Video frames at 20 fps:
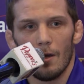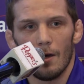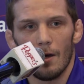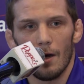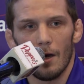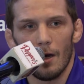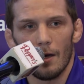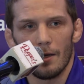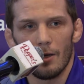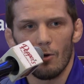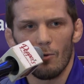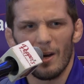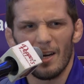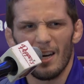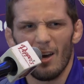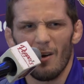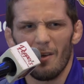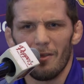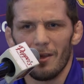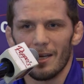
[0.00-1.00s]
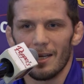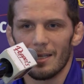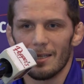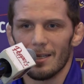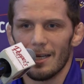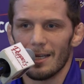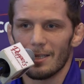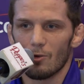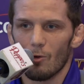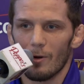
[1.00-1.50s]
Uh, you know, right now I think
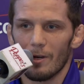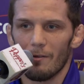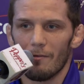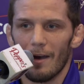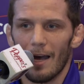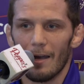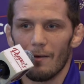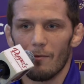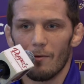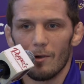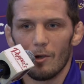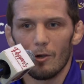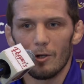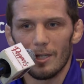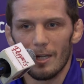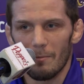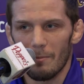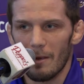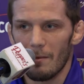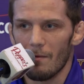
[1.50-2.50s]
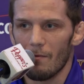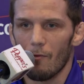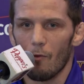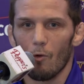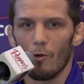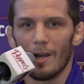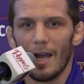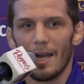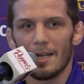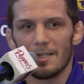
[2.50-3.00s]
at, at, 25 could get maybe
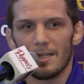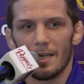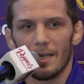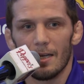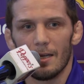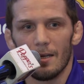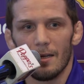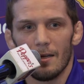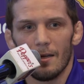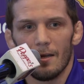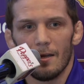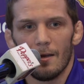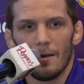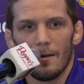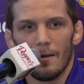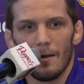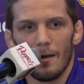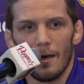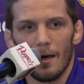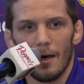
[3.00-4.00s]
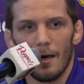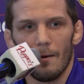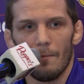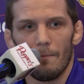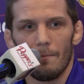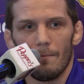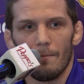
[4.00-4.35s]
four guys in. Uh,